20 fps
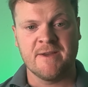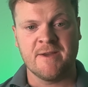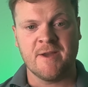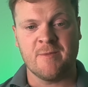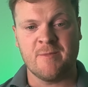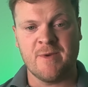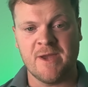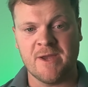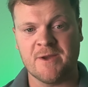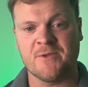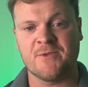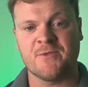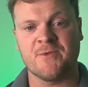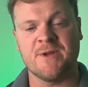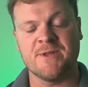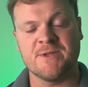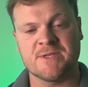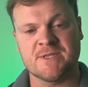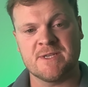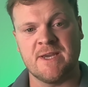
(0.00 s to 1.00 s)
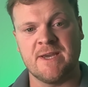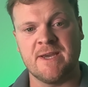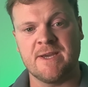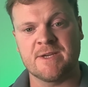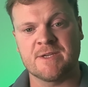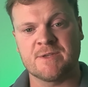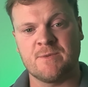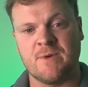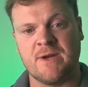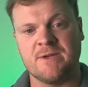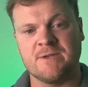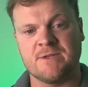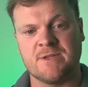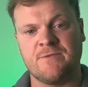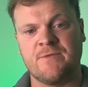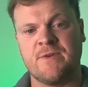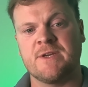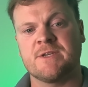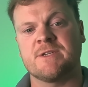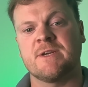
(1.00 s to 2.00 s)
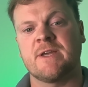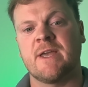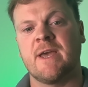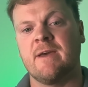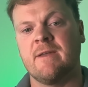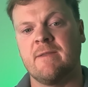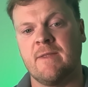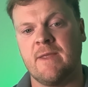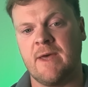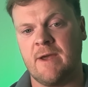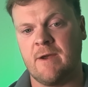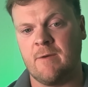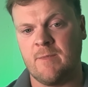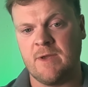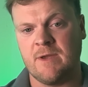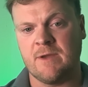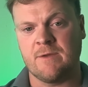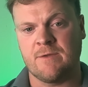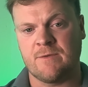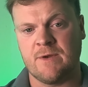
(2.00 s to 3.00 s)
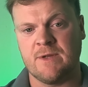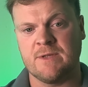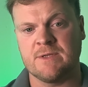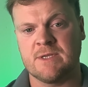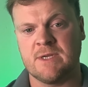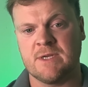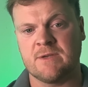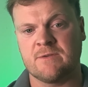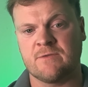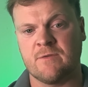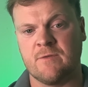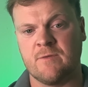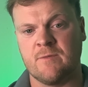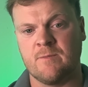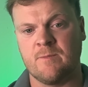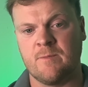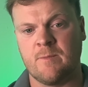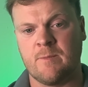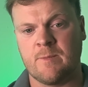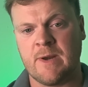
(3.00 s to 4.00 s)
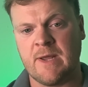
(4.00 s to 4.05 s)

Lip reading: omega-3 and 6, whereas the fish are getting their omega-3 and 6 from